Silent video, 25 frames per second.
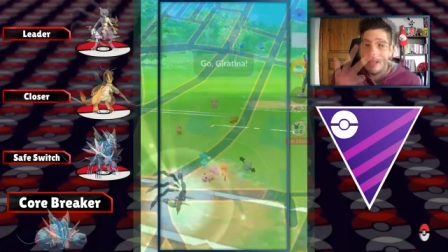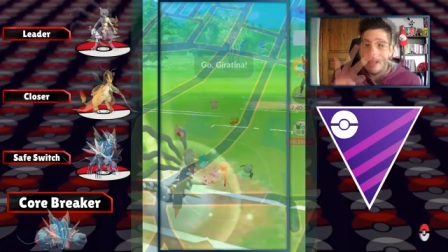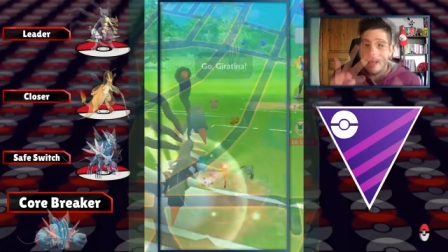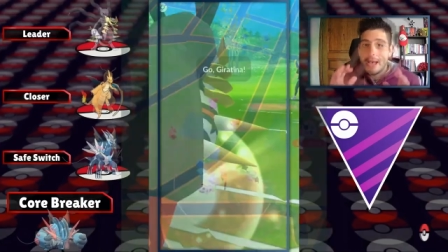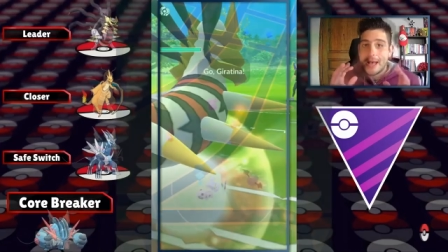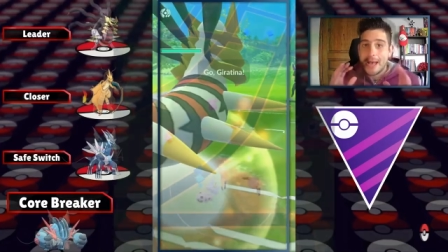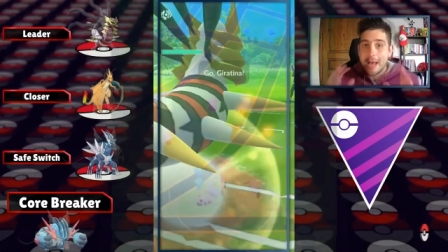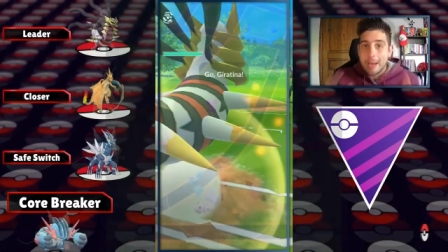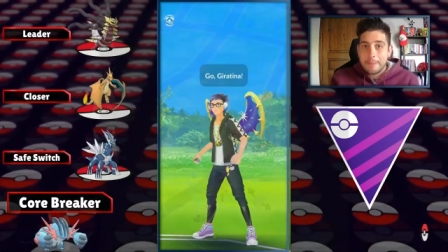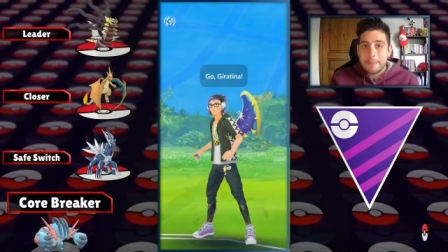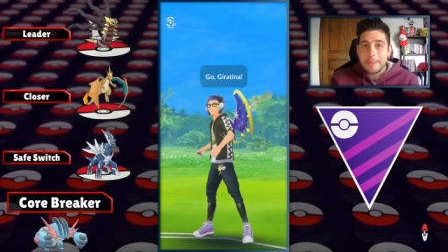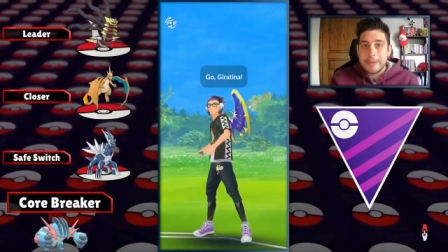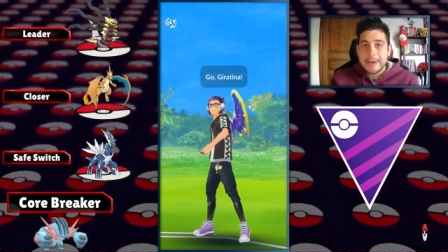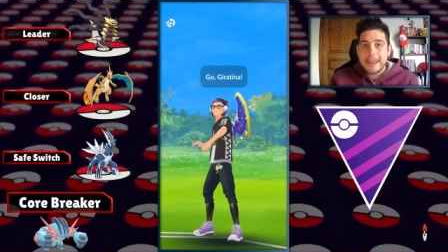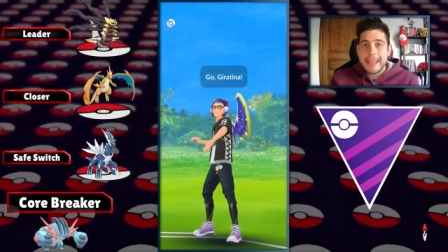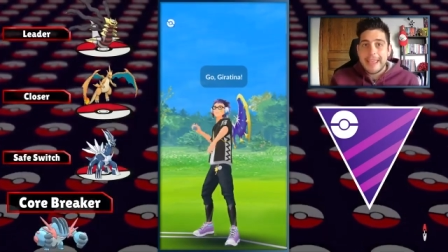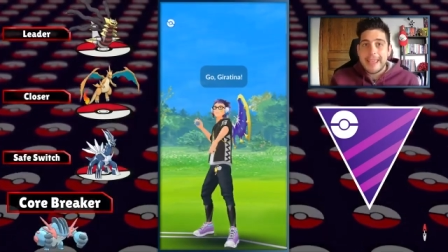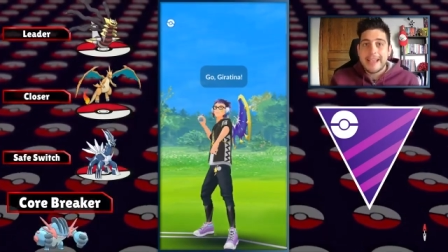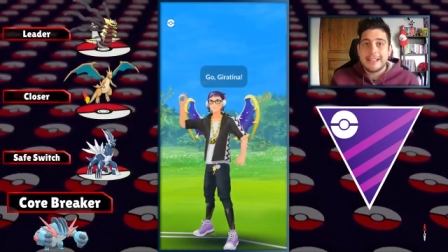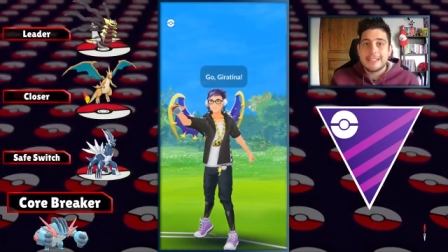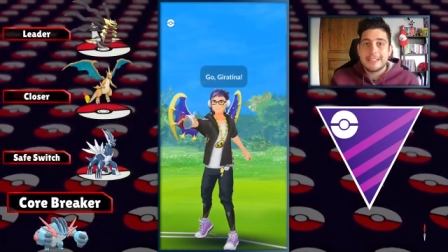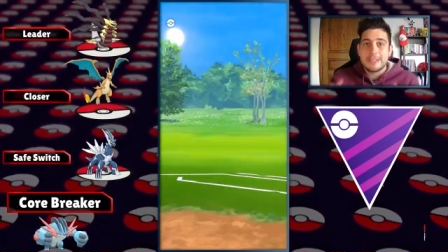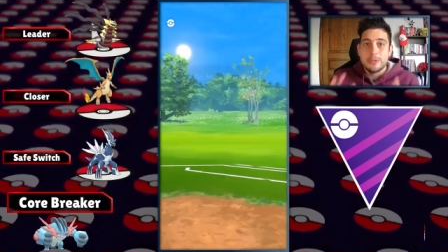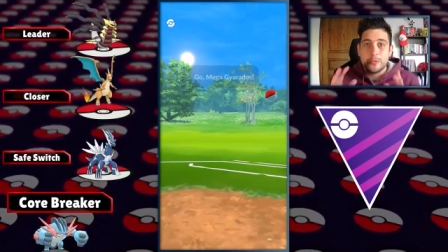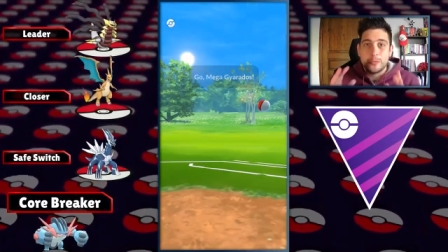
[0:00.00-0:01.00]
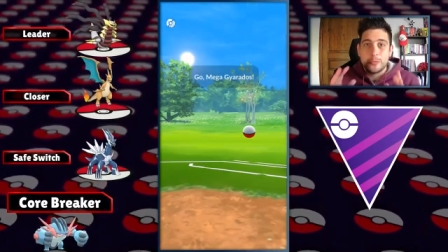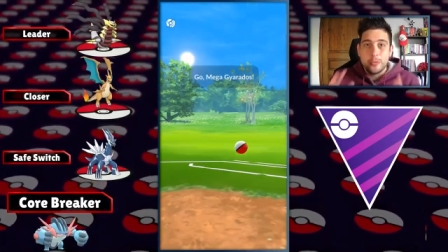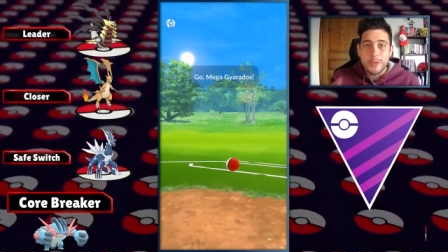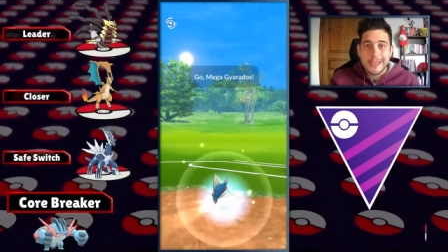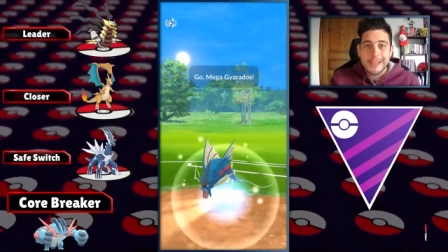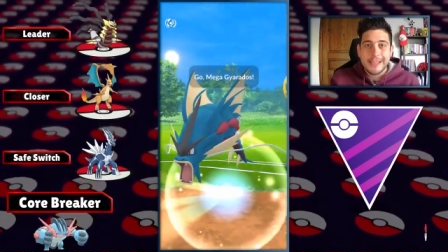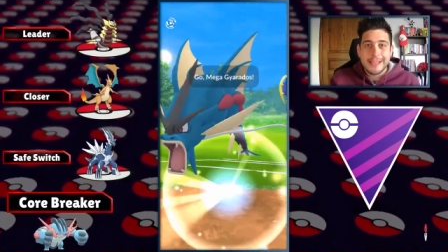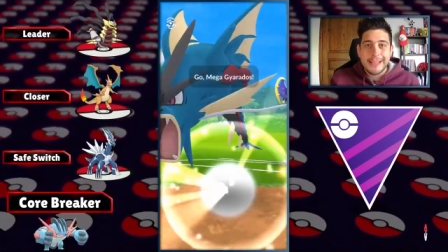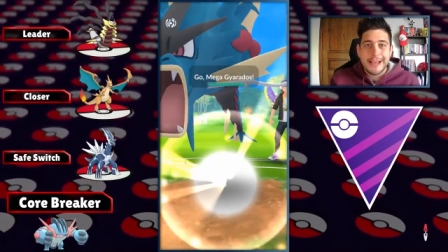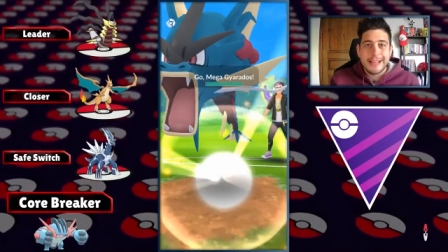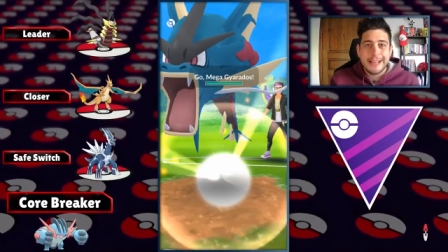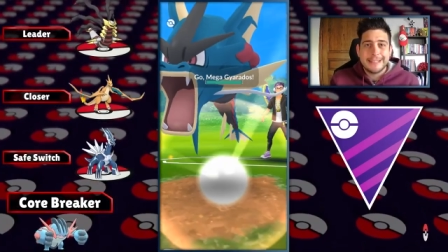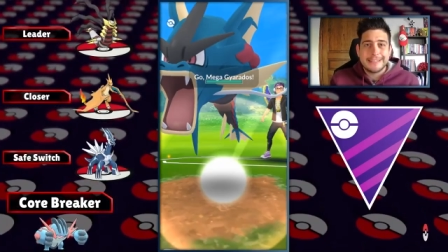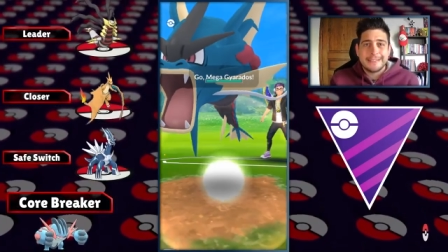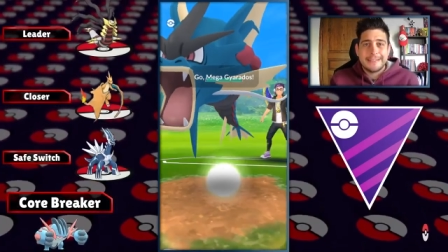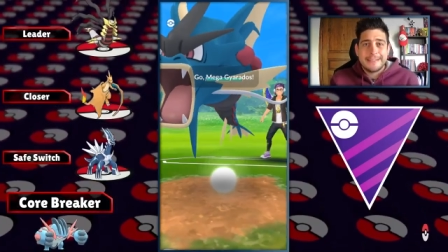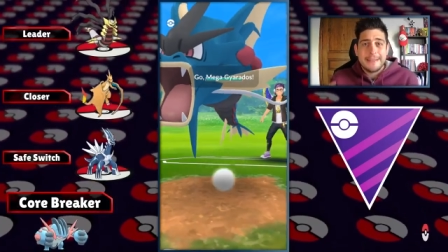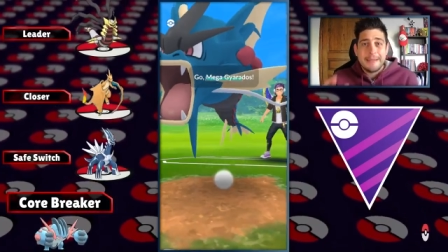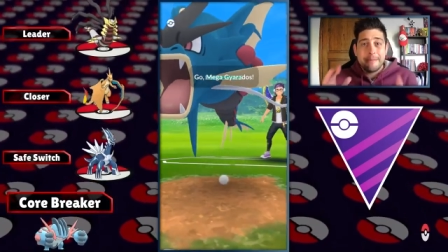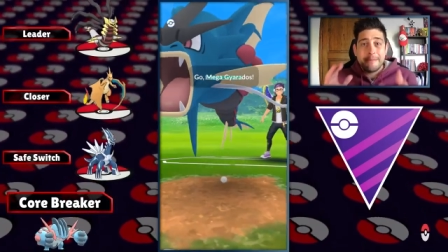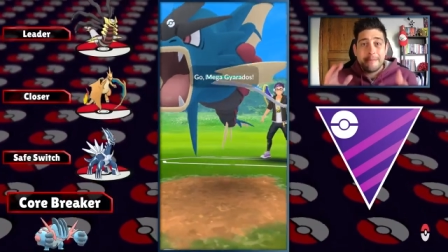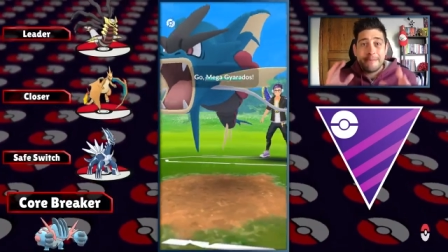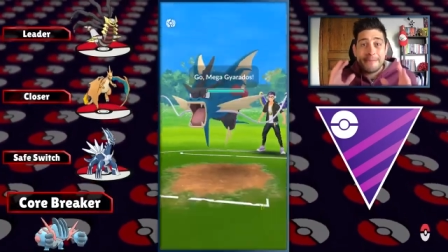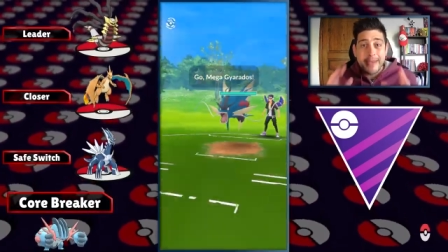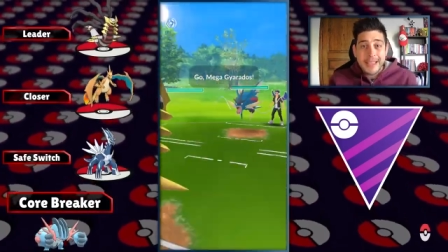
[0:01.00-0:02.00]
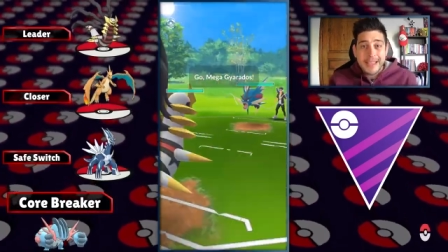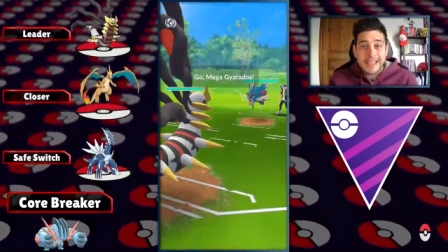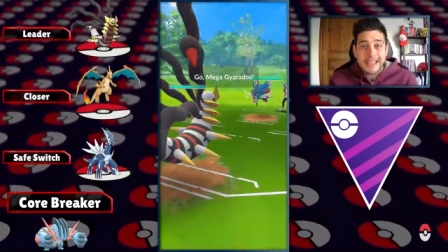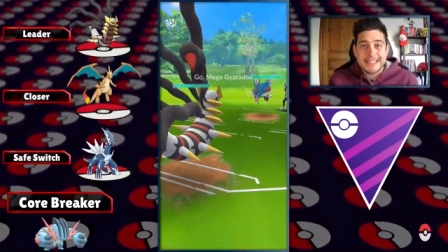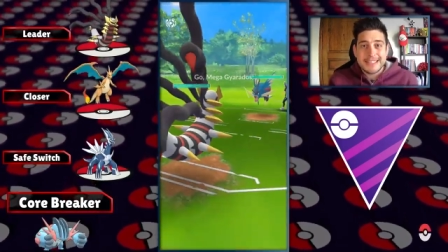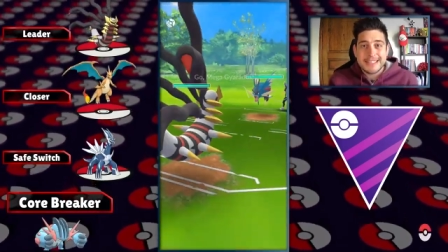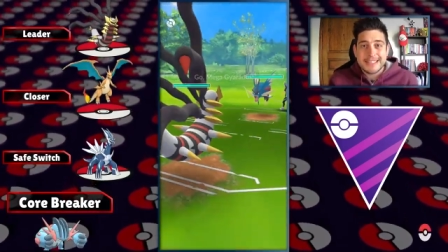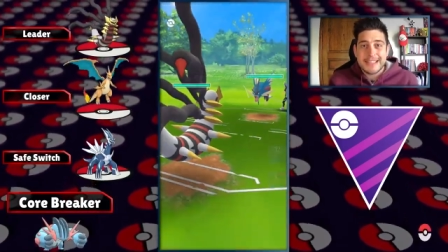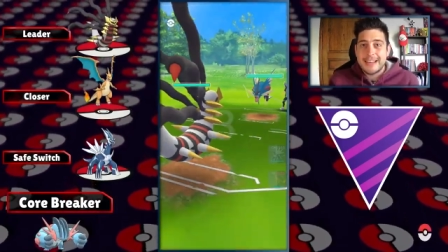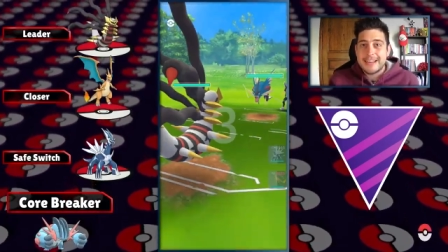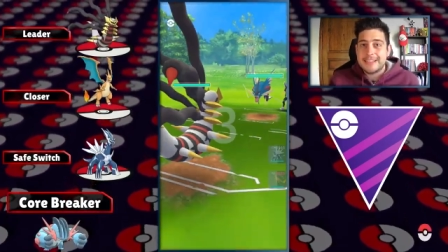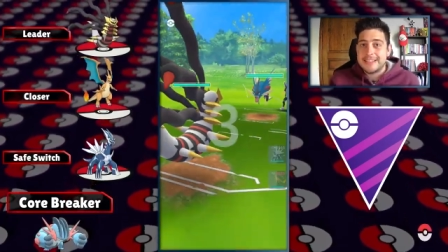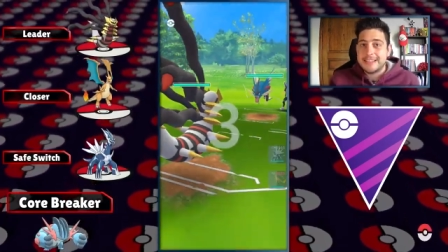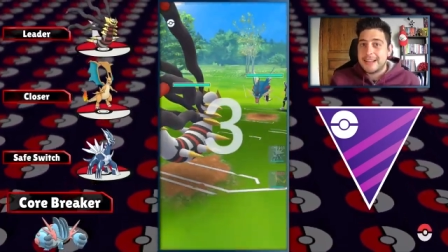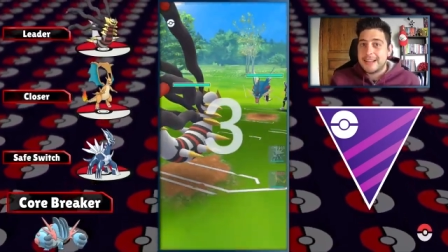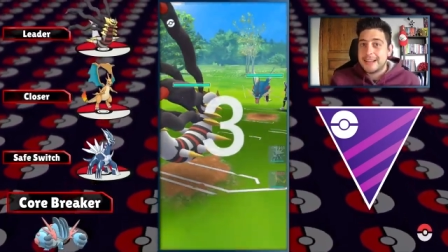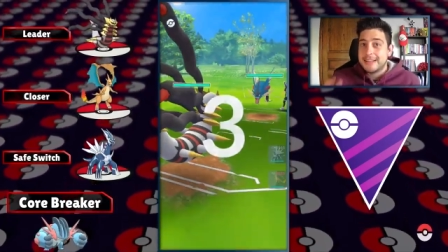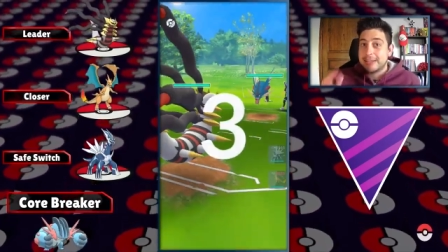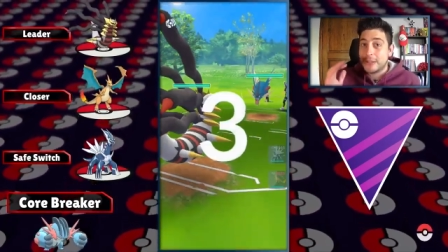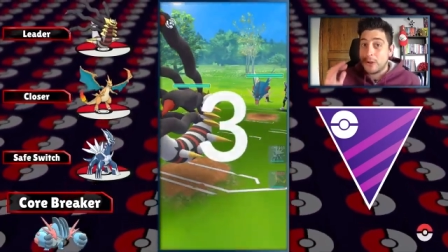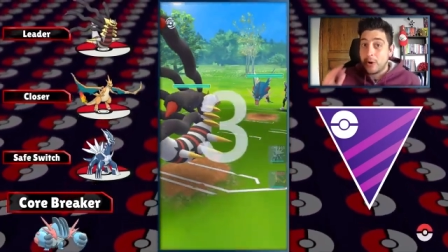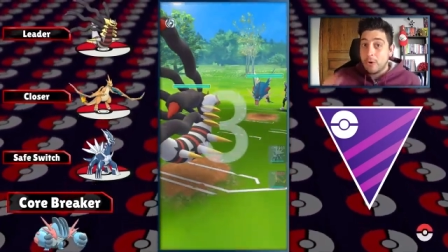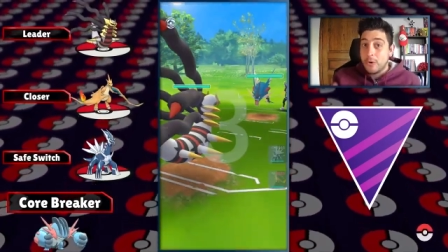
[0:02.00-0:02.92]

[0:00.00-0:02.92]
Up next, we got the Mega Charizard